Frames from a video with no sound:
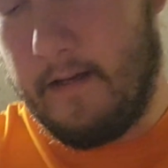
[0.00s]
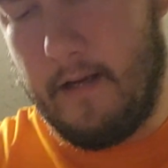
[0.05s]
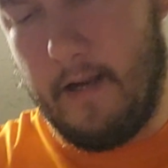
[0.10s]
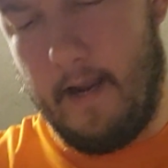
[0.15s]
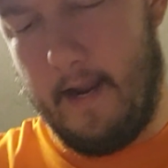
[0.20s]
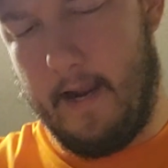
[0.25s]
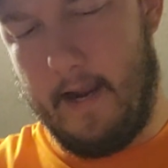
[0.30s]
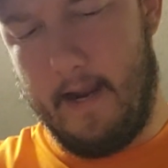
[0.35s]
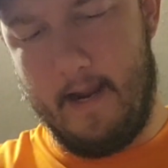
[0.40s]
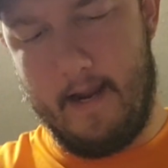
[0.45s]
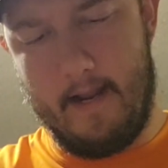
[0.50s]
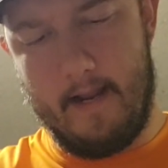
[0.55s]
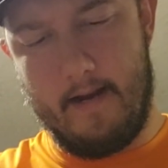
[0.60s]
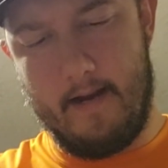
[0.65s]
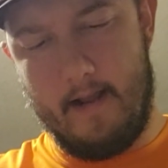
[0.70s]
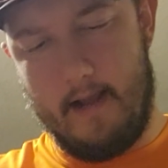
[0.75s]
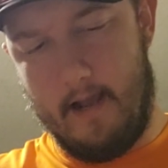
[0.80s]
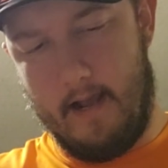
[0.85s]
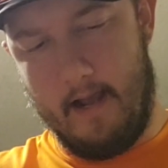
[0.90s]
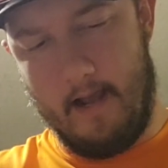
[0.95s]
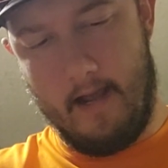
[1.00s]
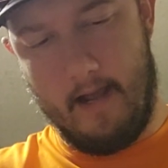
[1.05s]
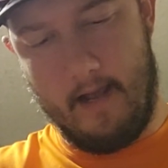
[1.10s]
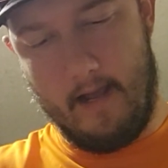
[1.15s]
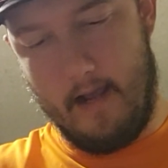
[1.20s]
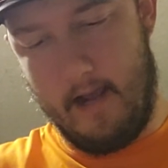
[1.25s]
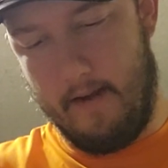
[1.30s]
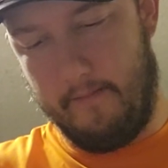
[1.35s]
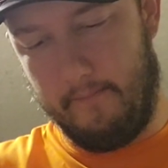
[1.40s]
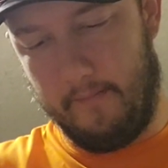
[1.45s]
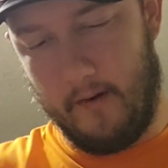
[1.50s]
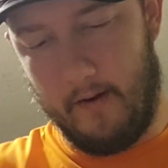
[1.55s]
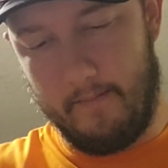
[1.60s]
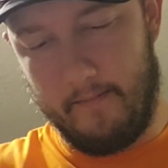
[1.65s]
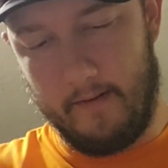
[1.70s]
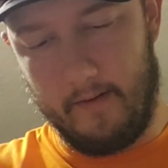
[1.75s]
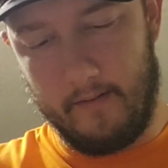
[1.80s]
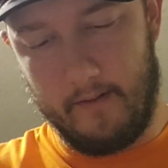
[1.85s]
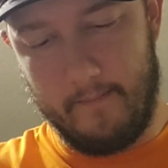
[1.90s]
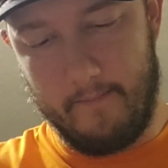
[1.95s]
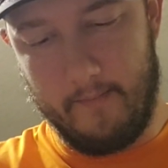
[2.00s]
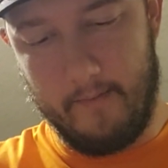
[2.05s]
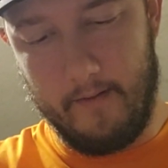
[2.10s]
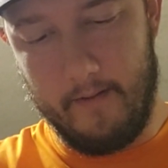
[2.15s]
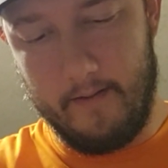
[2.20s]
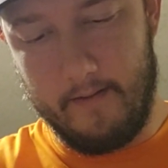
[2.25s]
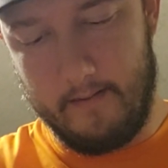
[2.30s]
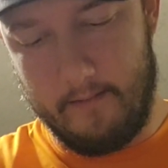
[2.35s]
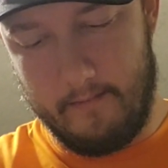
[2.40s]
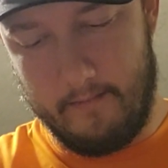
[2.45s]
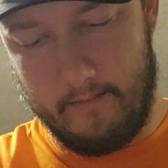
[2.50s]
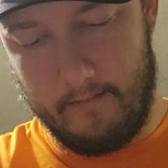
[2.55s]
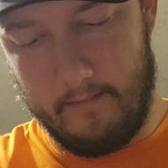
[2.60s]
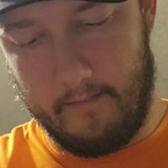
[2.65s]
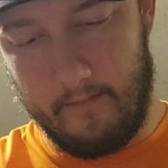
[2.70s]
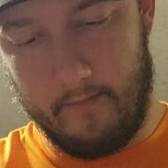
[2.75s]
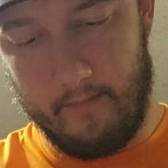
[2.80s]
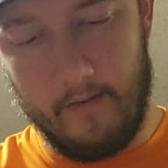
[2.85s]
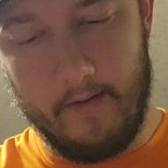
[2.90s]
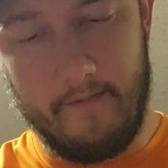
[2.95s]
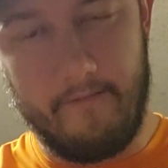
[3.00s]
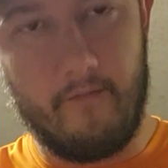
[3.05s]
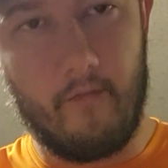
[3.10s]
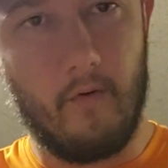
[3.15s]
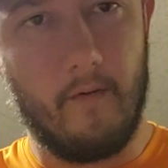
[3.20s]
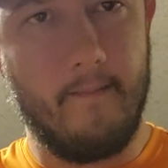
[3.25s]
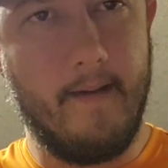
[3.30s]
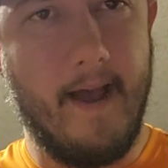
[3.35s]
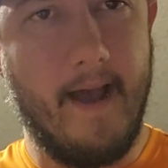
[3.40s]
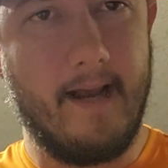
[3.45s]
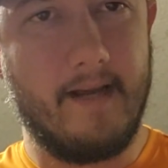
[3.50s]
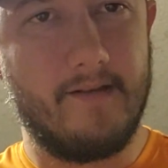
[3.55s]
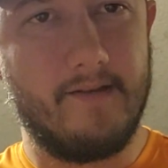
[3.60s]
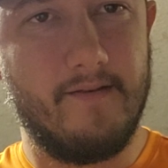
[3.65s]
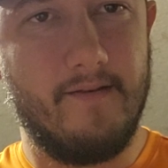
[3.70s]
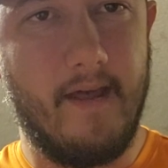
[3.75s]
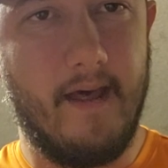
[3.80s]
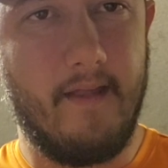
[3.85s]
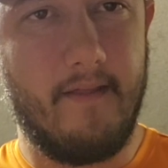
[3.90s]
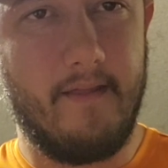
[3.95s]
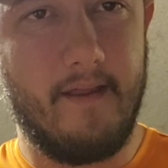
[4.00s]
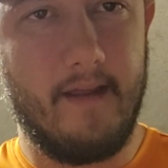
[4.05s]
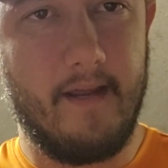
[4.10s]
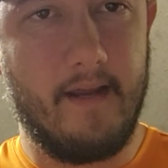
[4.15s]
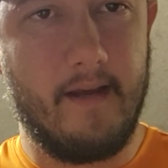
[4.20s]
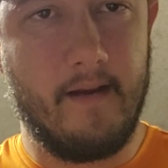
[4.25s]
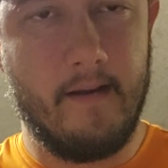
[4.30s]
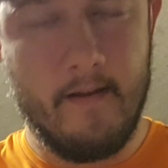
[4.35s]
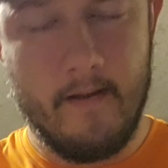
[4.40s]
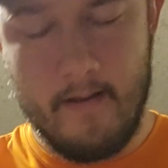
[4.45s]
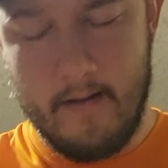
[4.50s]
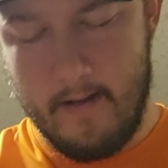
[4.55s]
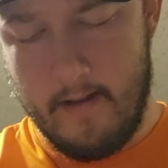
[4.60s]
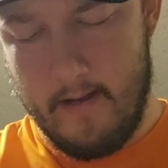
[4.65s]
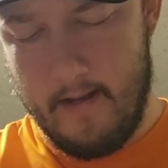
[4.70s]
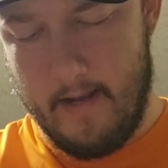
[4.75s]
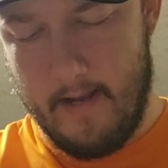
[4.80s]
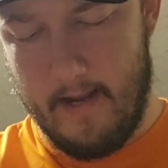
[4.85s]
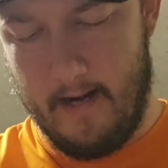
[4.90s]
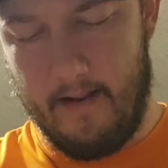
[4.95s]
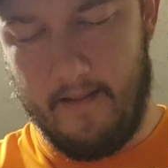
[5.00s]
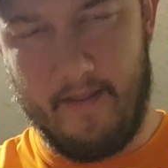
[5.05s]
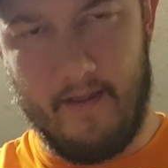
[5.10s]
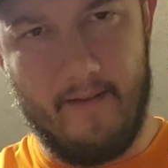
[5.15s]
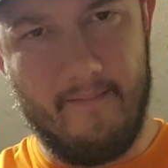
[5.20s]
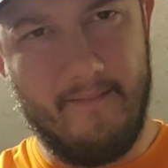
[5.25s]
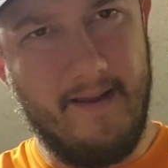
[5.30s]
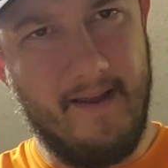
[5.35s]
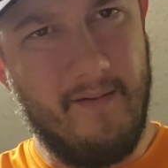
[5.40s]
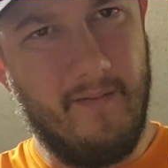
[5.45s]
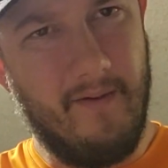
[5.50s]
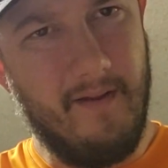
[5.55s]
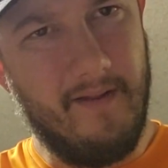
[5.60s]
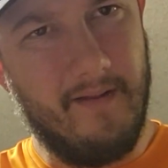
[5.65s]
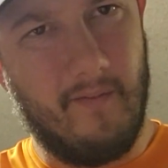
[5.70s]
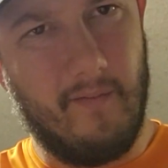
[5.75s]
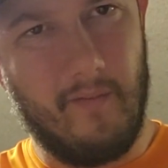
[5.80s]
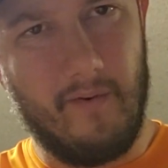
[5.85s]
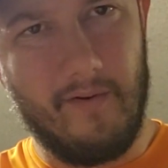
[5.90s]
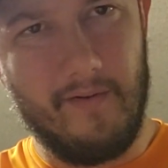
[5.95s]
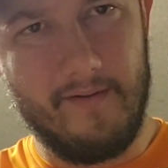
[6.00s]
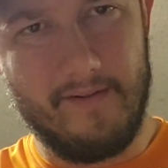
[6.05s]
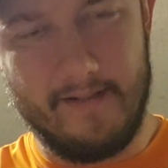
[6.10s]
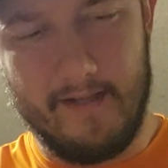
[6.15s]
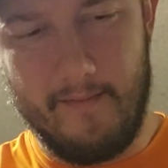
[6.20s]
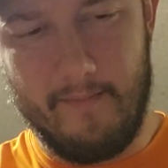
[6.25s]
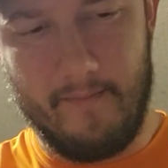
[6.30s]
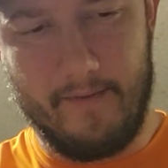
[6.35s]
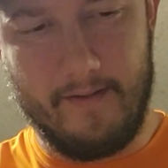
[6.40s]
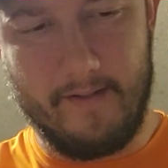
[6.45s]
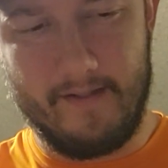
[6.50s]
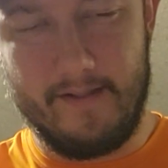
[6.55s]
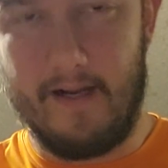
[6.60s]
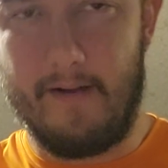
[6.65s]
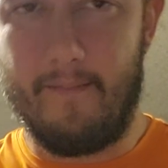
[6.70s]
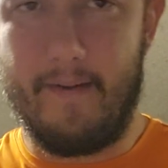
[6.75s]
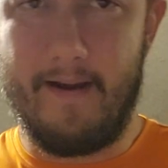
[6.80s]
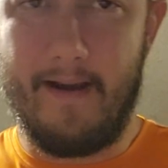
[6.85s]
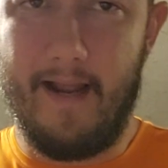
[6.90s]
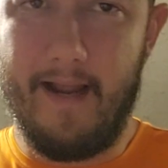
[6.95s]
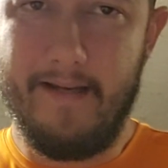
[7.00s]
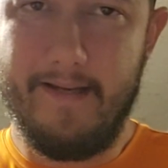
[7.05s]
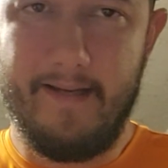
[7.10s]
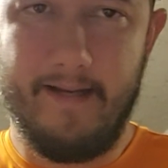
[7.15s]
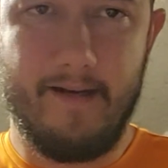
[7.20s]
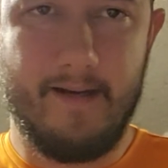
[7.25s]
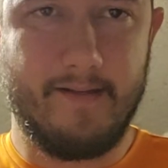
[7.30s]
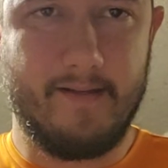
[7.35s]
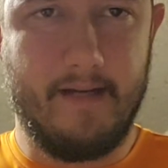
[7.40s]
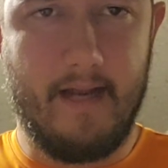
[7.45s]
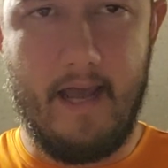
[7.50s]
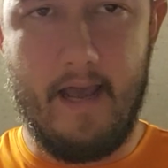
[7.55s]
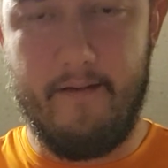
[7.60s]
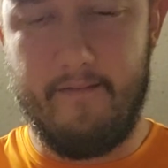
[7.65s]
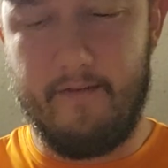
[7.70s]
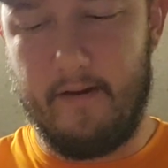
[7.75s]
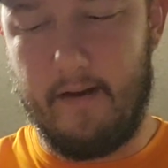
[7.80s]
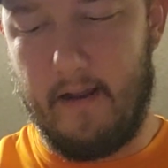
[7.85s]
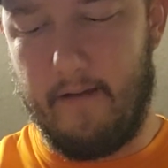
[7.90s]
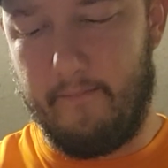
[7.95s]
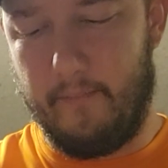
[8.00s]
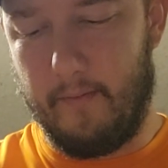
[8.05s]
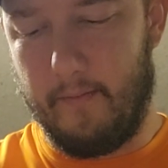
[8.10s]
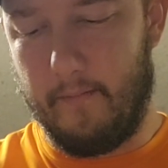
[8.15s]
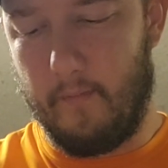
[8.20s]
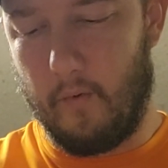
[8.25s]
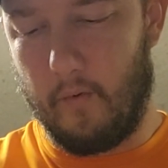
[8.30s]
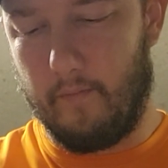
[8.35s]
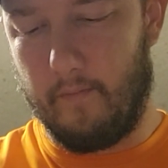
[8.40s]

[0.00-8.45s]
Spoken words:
and I probably only put 3 or 4 mags through that thing. And I thought, man, what in the world is up with this? Now my 19 doesn't have it, and I put more